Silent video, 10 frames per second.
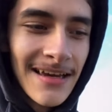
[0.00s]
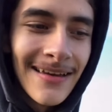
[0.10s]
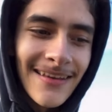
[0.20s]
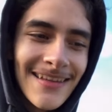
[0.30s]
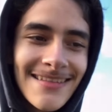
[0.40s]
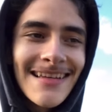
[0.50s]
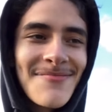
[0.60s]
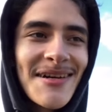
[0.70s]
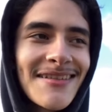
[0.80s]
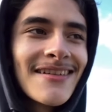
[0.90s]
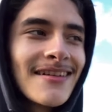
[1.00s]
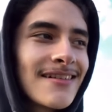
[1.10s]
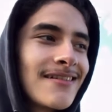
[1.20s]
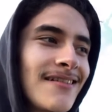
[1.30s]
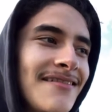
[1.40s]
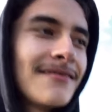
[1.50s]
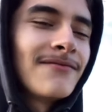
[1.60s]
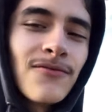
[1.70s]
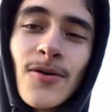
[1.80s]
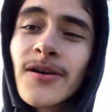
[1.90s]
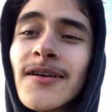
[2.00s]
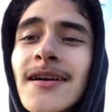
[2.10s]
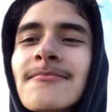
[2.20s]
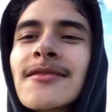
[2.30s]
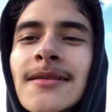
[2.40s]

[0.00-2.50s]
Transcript: And this time I took 4 grams,